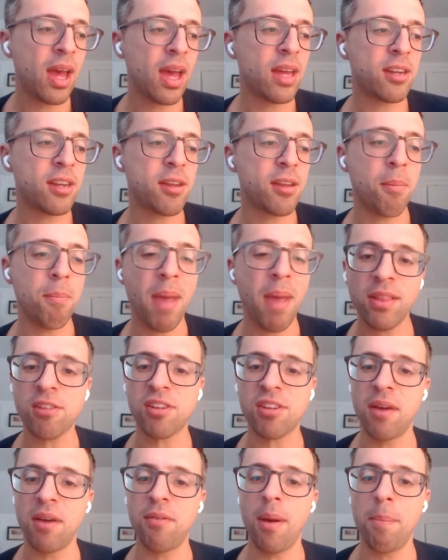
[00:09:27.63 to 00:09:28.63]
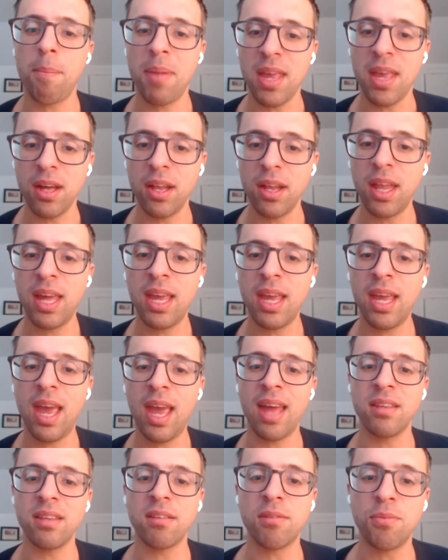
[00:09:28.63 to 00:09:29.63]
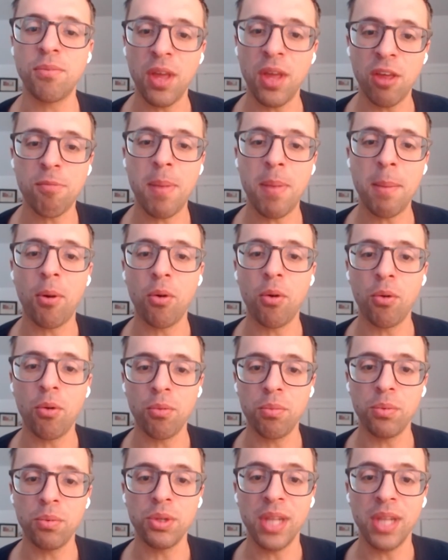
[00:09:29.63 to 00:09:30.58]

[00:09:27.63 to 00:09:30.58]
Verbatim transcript: to make this stuff appealing and things people